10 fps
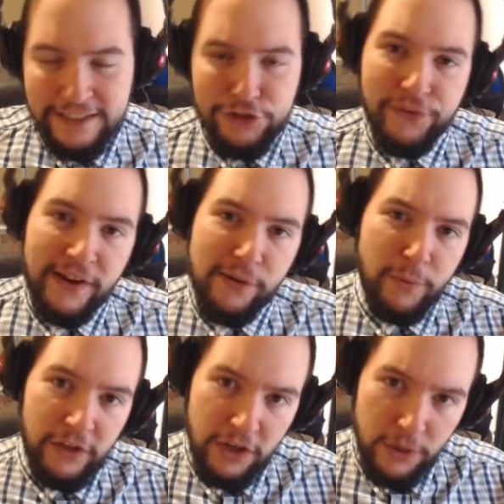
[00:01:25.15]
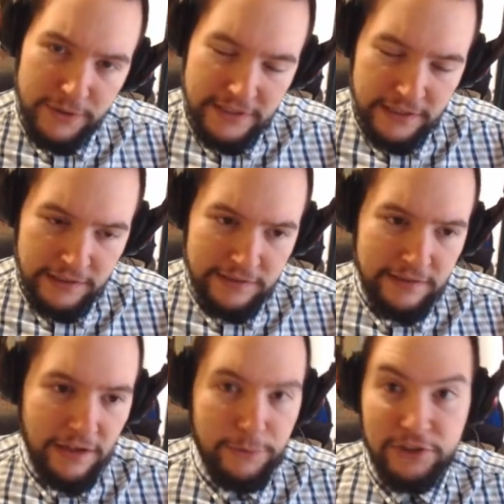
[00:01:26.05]
you'll forget what the lowest is,
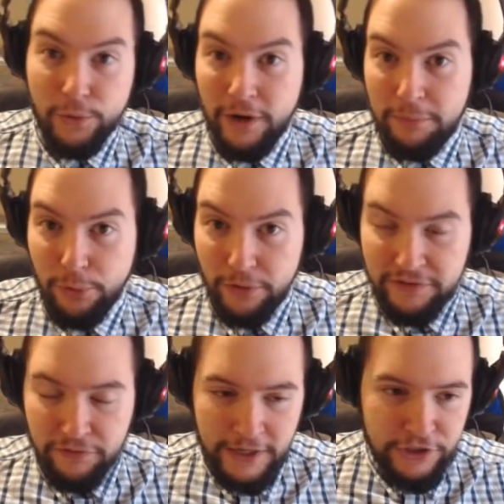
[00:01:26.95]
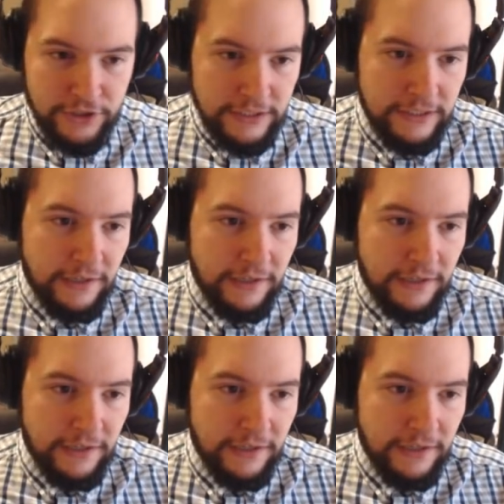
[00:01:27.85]
which are quite important information.